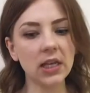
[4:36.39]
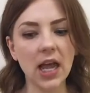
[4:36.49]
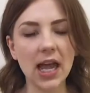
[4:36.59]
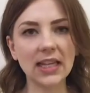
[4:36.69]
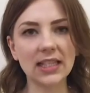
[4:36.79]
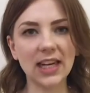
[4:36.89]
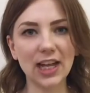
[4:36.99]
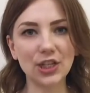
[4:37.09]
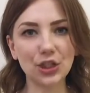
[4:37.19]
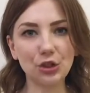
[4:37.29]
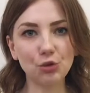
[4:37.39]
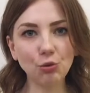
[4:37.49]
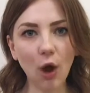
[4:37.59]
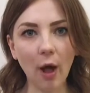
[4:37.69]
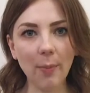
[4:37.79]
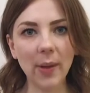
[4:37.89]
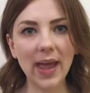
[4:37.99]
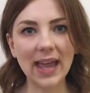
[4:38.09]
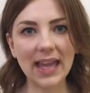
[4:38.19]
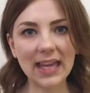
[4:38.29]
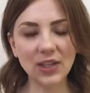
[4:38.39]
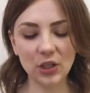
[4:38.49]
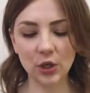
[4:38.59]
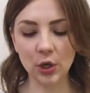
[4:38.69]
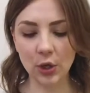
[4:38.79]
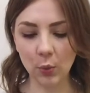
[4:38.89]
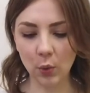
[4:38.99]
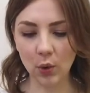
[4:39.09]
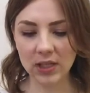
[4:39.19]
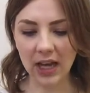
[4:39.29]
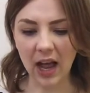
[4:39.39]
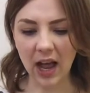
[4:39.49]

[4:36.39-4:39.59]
it starts to drop into the water.